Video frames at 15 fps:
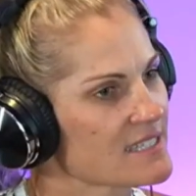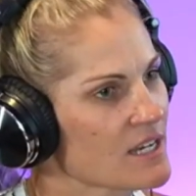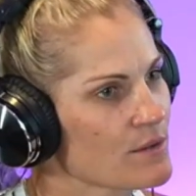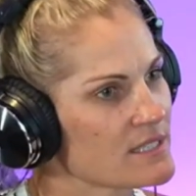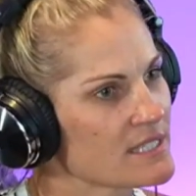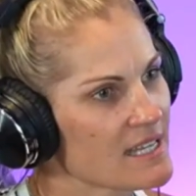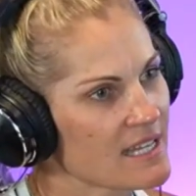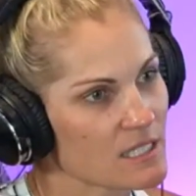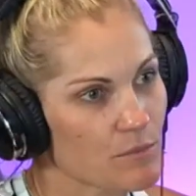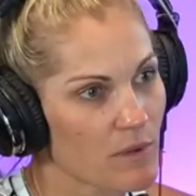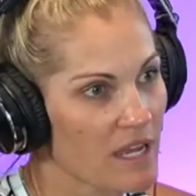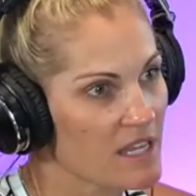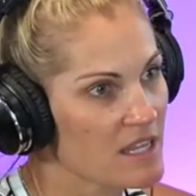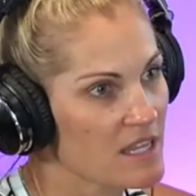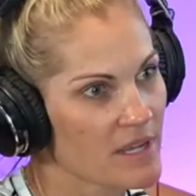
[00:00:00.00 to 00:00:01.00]
I would say that's
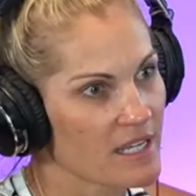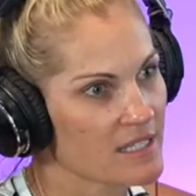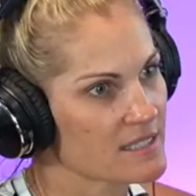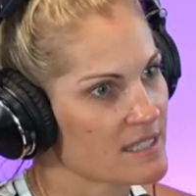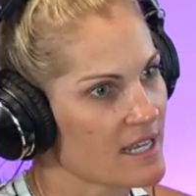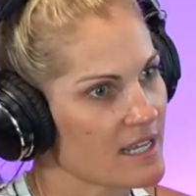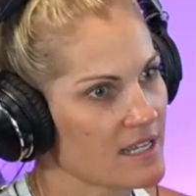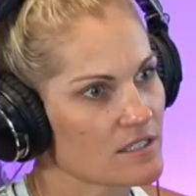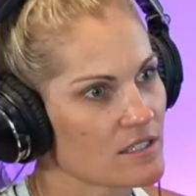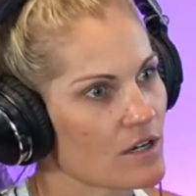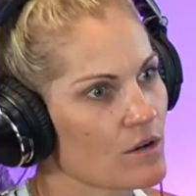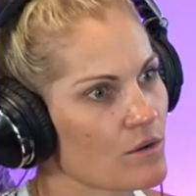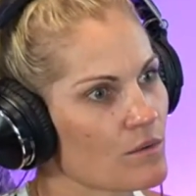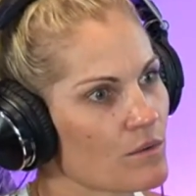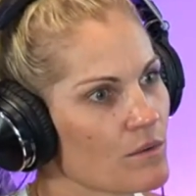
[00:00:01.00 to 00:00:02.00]
probably the biggest thing.
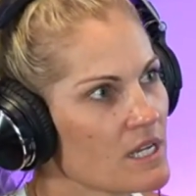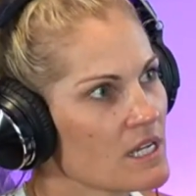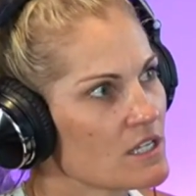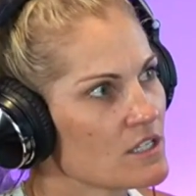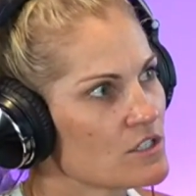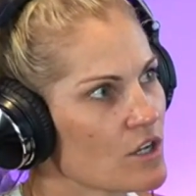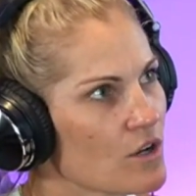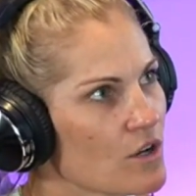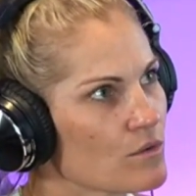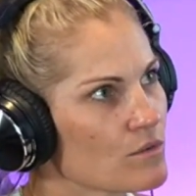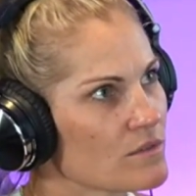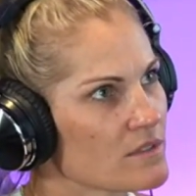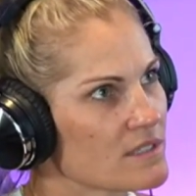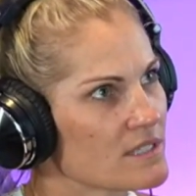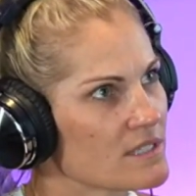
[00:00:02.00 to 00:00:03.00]
So
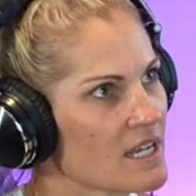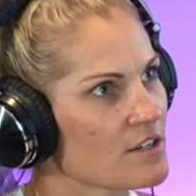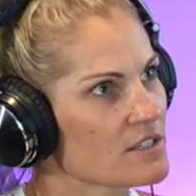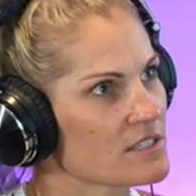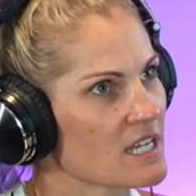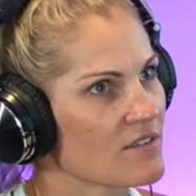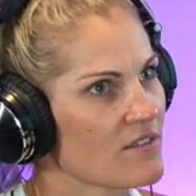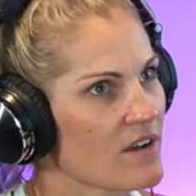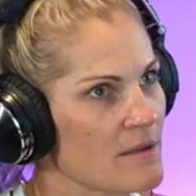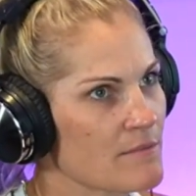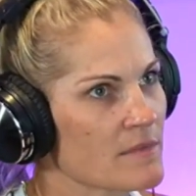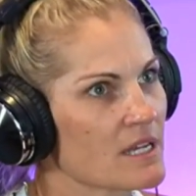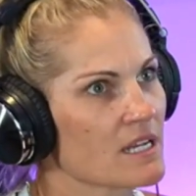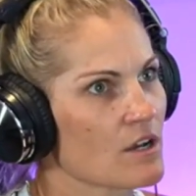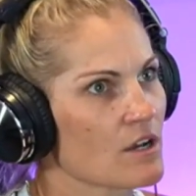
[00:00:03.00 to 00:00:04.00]
don't tell yourself,
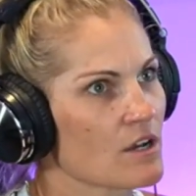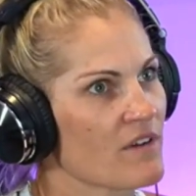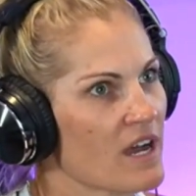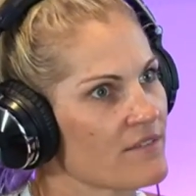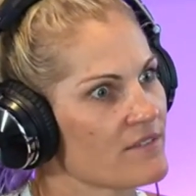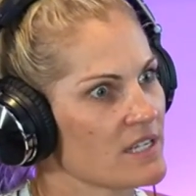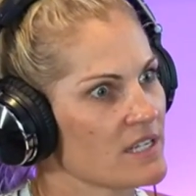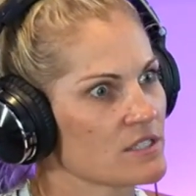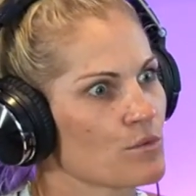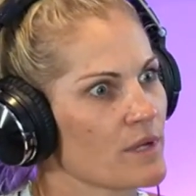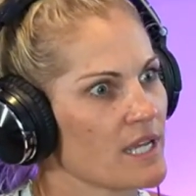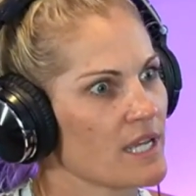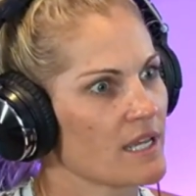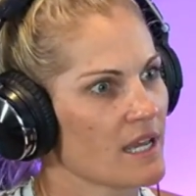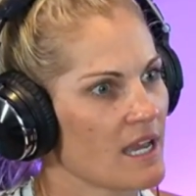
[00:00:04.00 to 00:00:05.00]
I'm going to go 5 days a
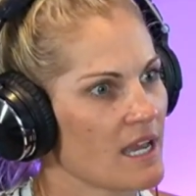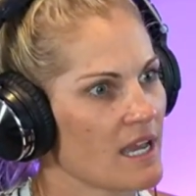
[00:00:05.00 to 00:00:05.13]
week.